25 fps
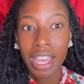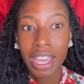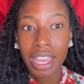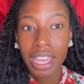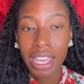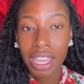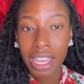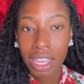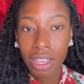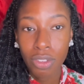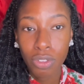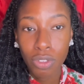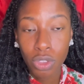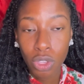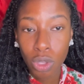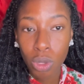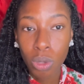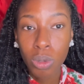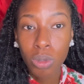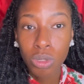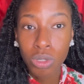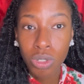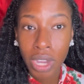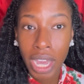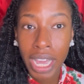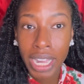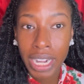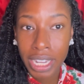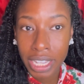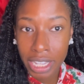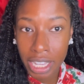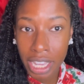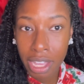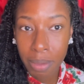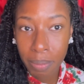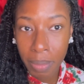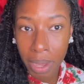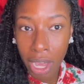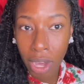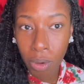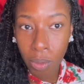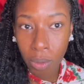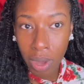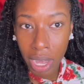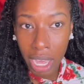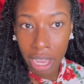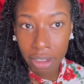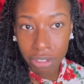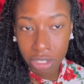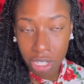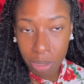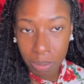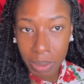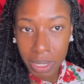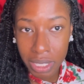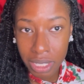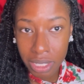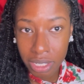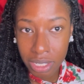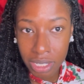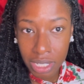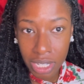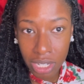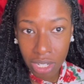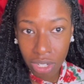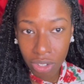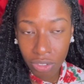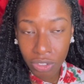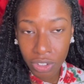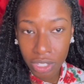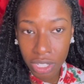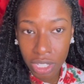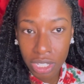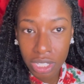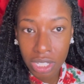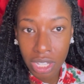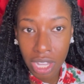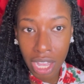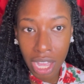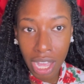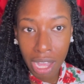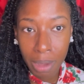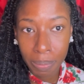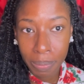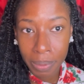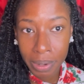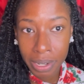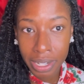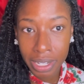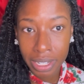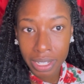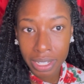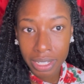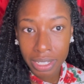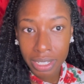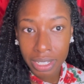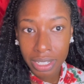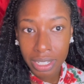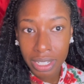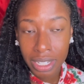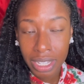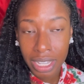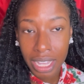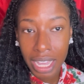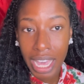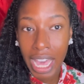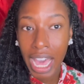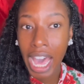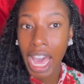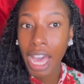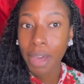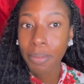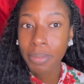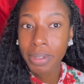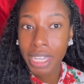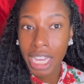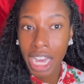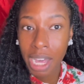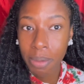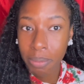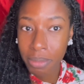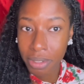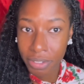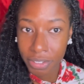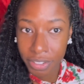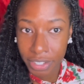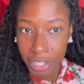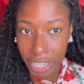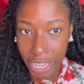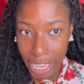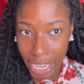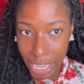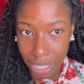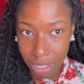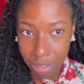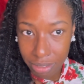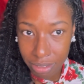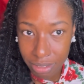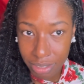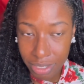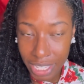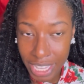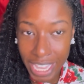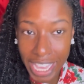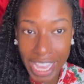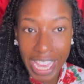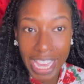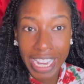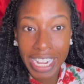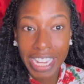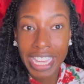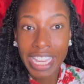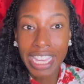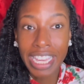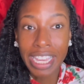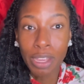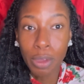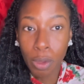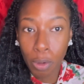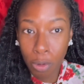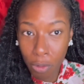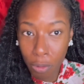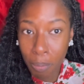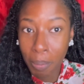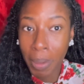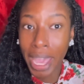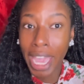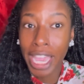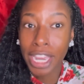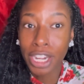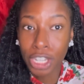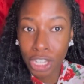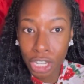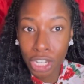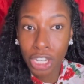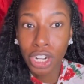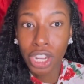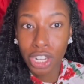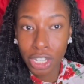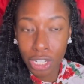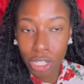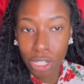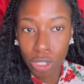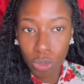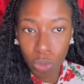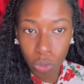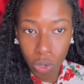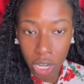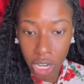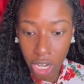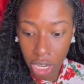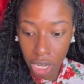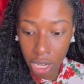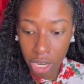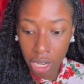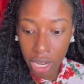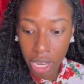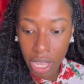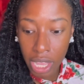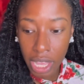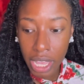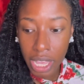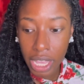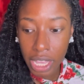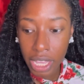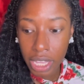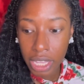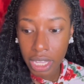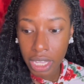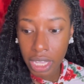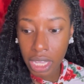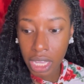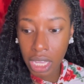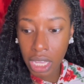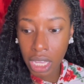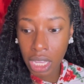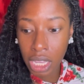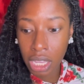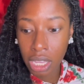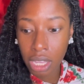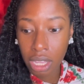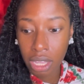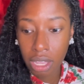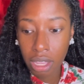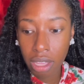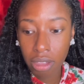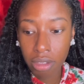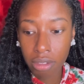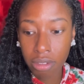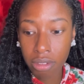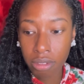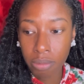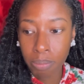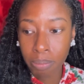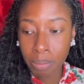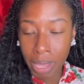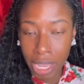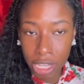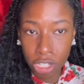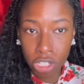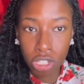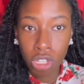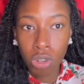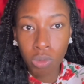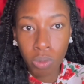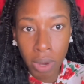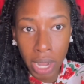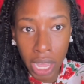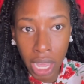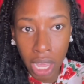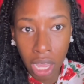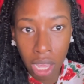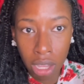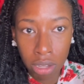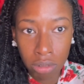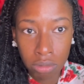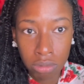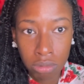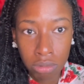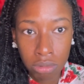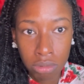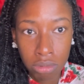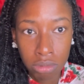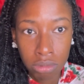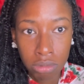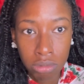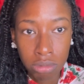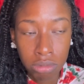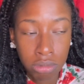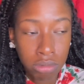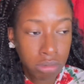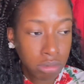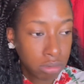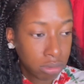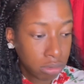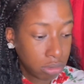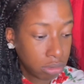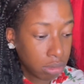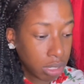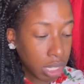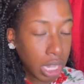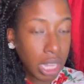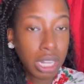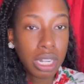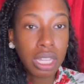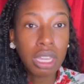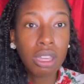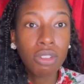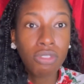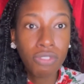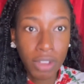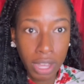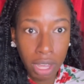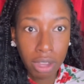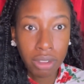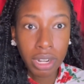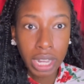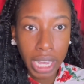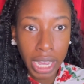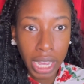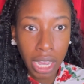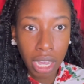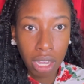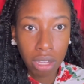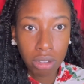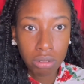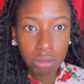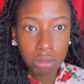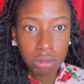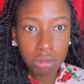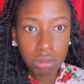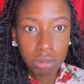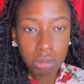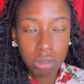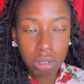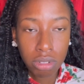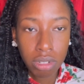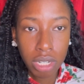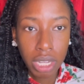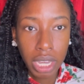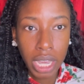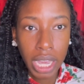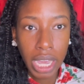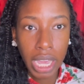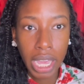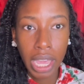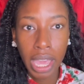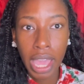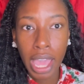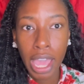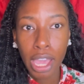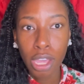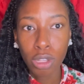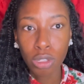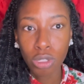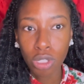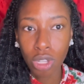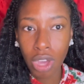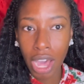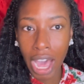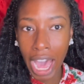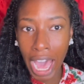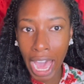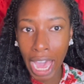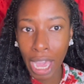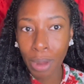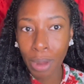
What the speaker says: if you try to get my wife to be the singer for this opera, I'm coming for that. And he made good on his word. He messed around and he found out. Okay. So I